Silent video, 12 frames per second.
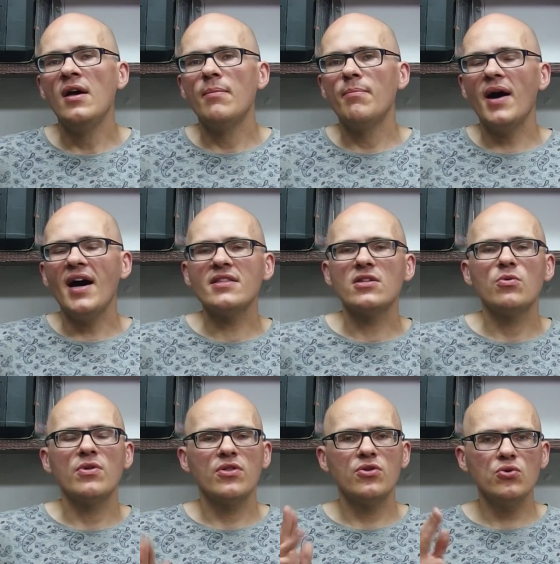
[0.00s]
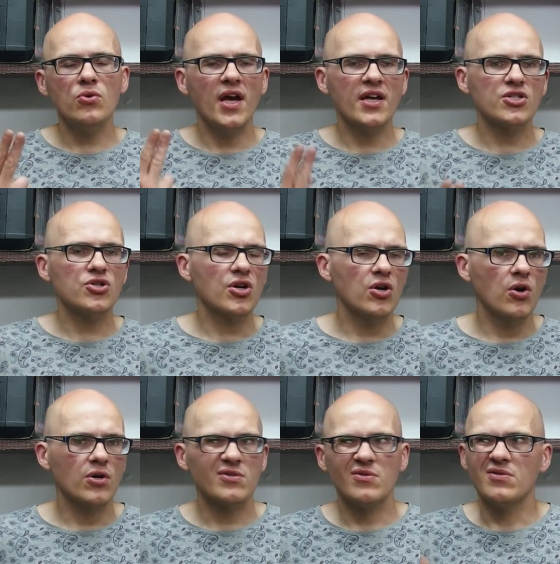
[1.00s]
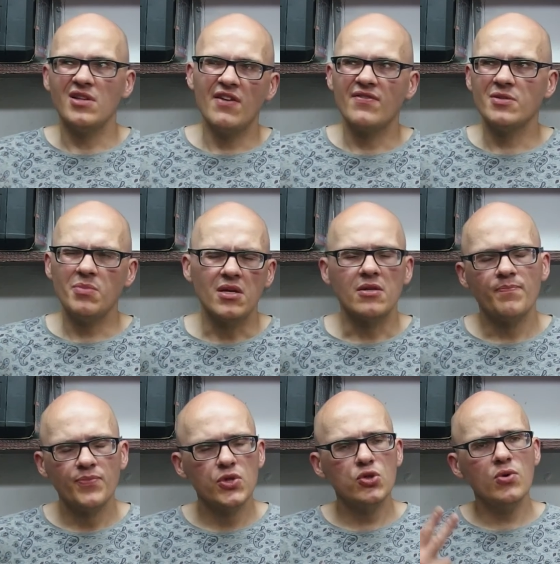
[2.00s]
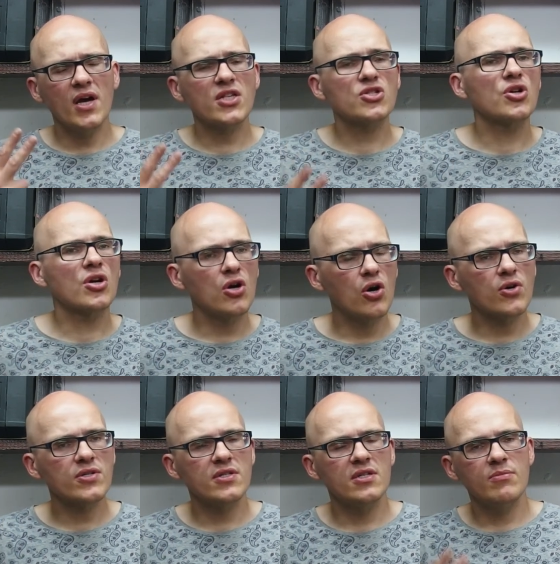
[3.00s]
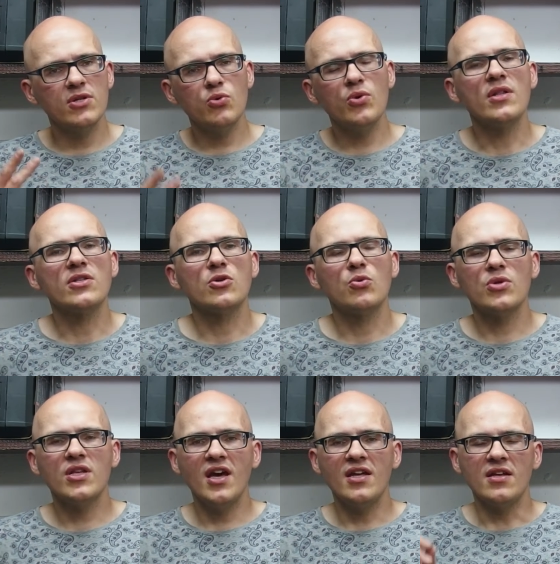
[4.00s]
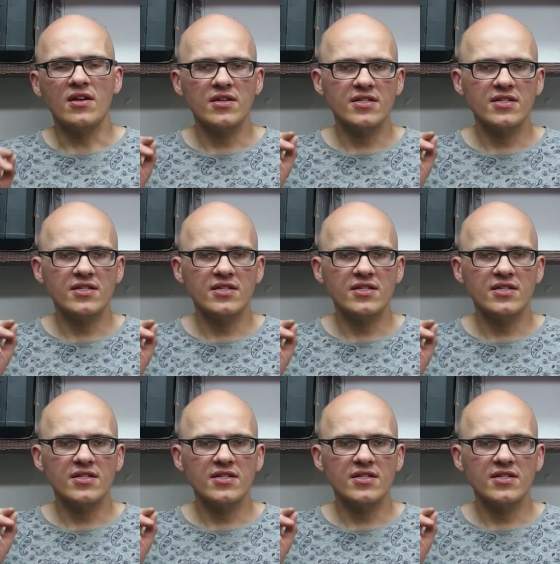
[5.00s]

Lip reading: but with 2 extra cogs on 11 speed. 2 extra cogs in between, so you would gain a